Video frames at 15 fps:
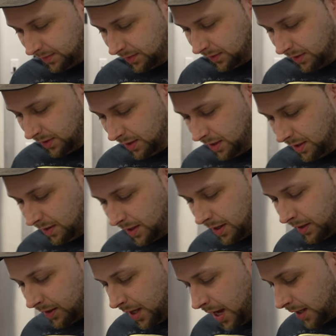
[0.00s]
they
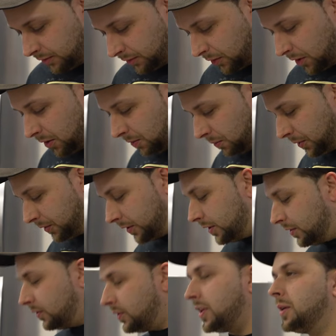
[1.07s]
didn't last long with
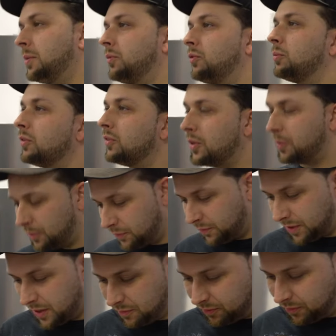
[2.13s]
these teams, but they were
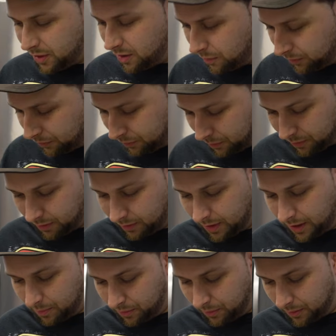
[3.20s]
fan favorites for the
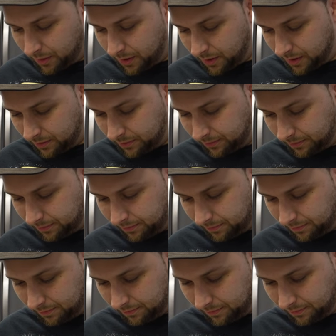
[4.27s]
time they were here. Yeah,
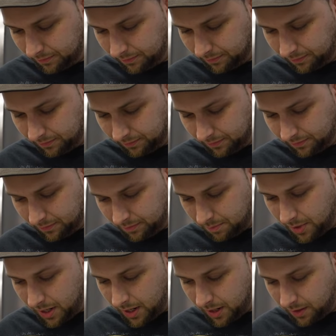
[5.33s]
Vilma was a beast.
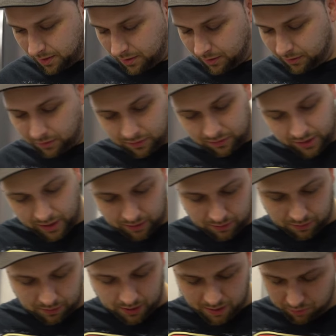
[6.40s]
Man, he's a sick dude. I